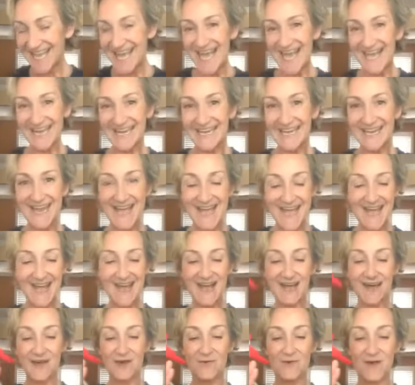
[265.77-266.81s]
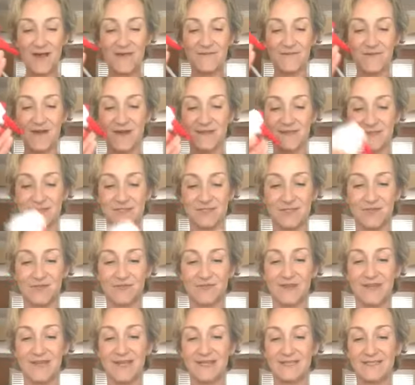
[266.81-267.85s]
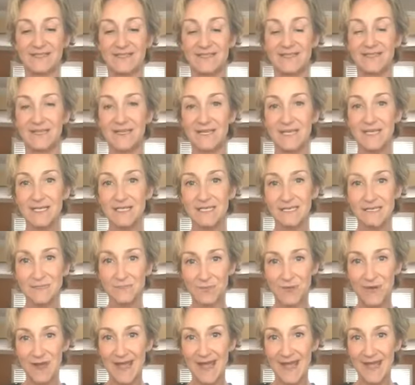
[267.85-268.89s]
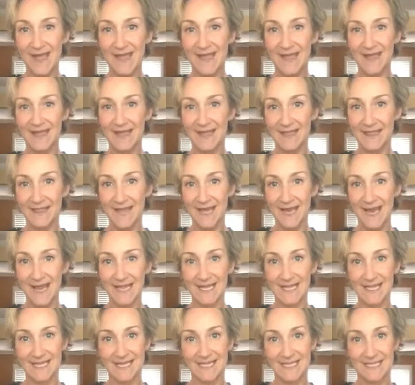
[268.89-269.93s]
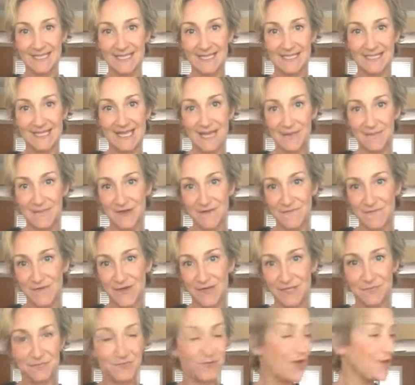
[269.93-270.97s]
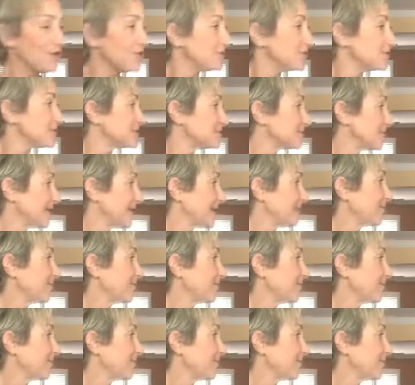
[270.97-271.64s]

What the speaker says: And now I've got this great spray that I can take my fresh produce when I